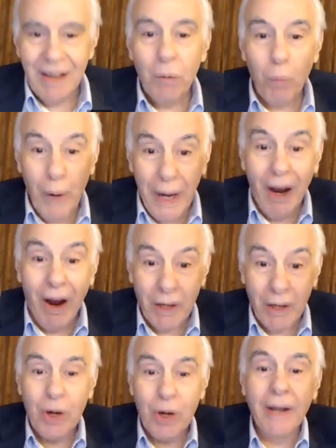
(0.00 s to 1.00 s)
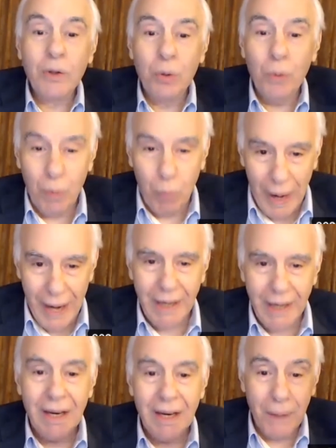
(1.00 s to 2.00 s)
We are trying to
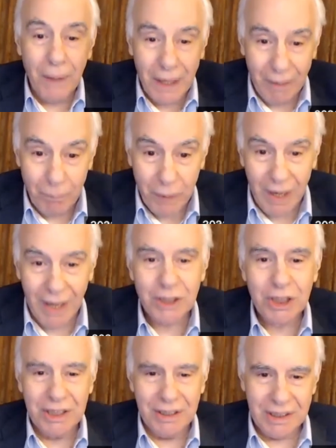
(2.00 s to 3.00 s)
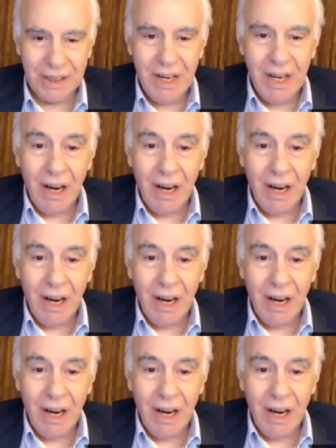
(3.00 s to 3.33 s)
awaken become conscious